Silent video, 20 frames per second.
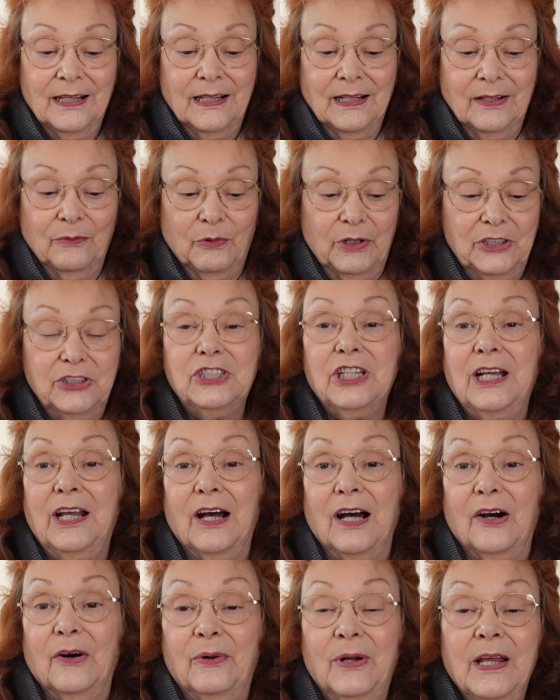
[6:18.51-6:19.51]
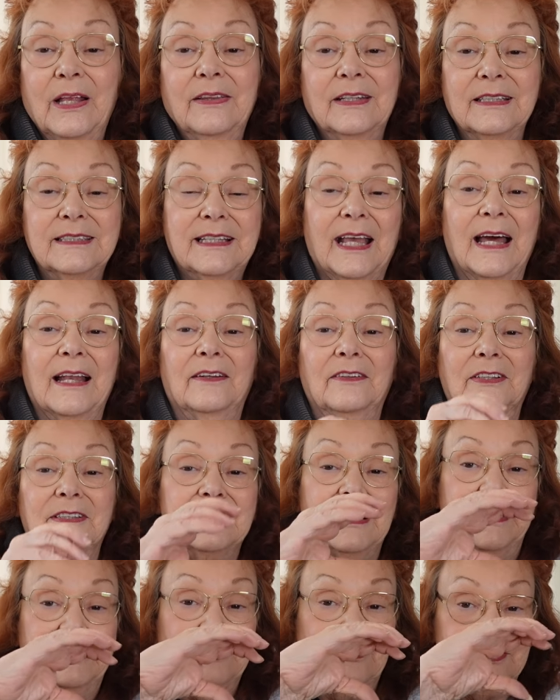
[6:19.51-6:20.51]
Where'd she go? This kind of looks
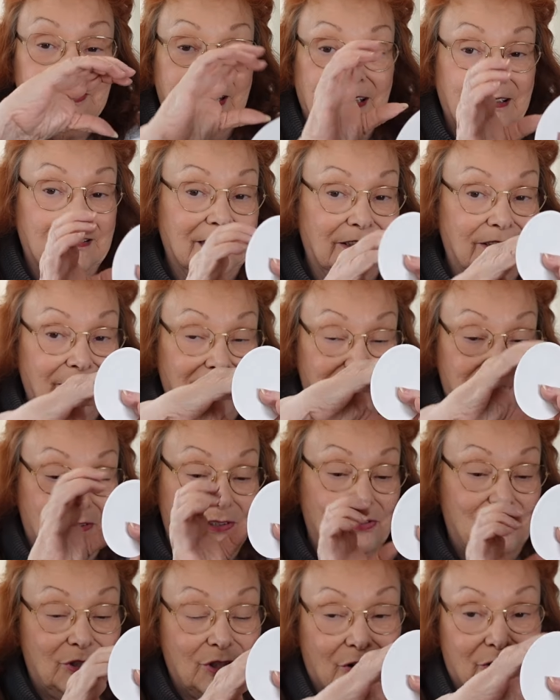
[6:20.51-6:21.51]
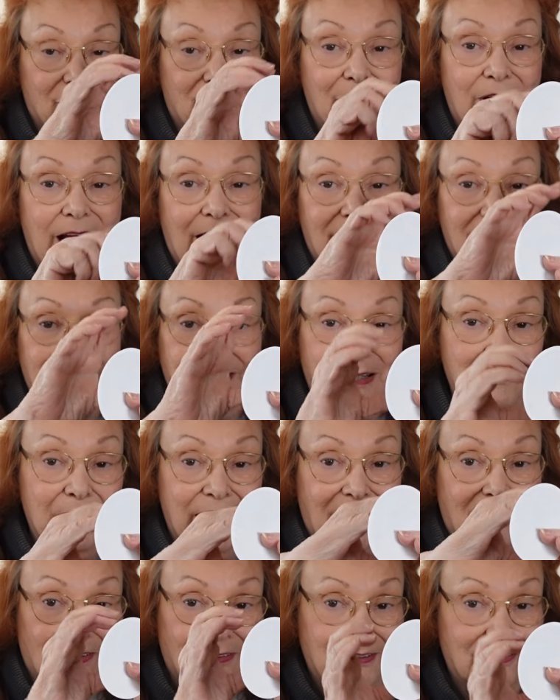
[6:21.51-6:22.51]
like those things that you turn around and they
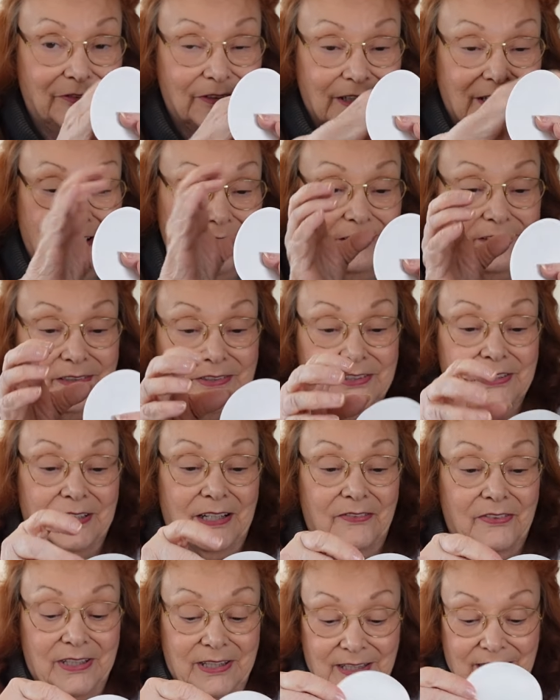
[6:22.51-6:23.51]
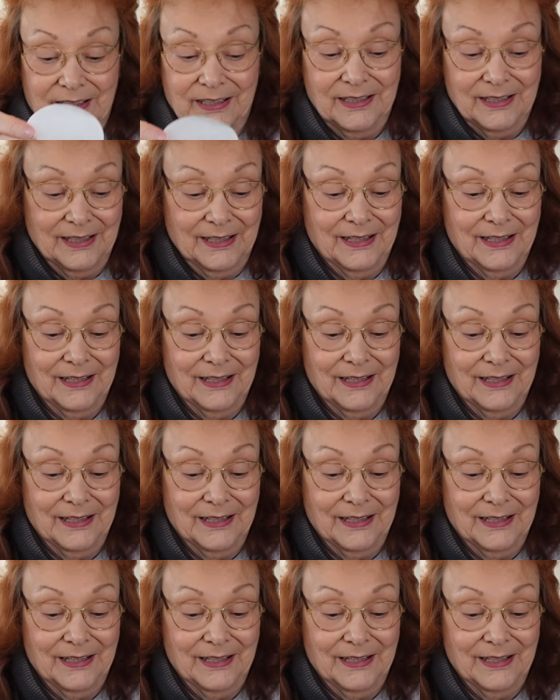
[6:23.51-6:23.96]
make all different colors and everything.